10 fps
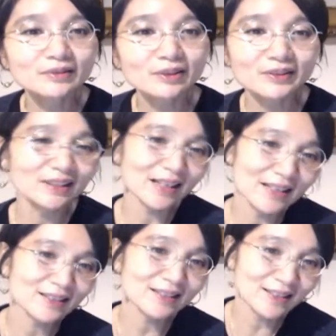or that
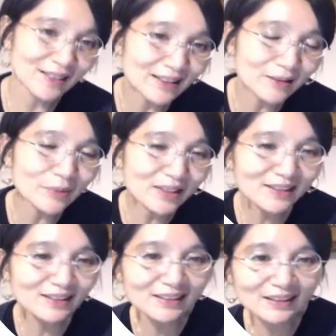has
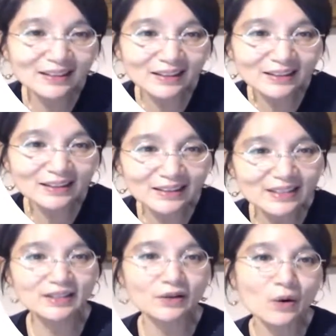sustainability in
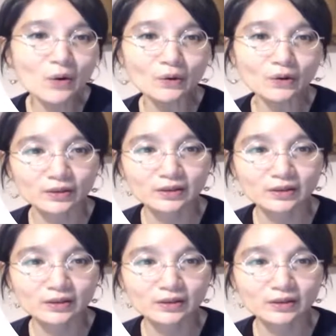its core?